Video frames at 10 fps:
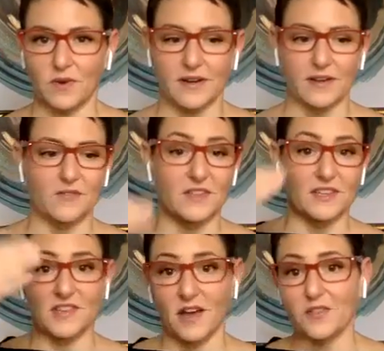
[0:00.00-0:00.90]
What if
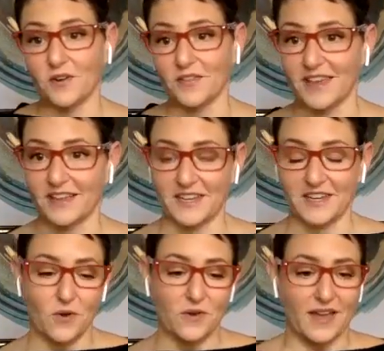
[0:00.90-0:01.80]
this other thing,
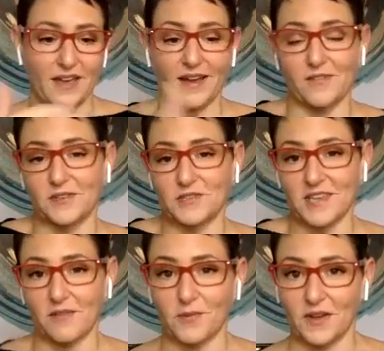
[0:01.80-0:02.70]
like, okay, I
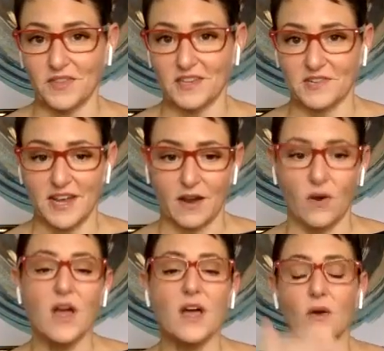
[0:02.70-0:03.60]
feel safe around this
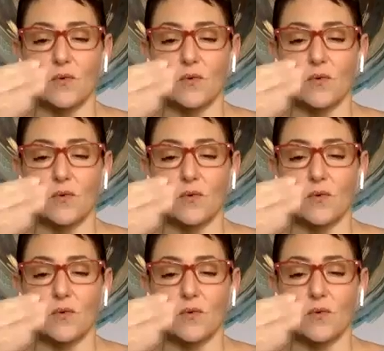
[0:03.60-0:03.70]
now.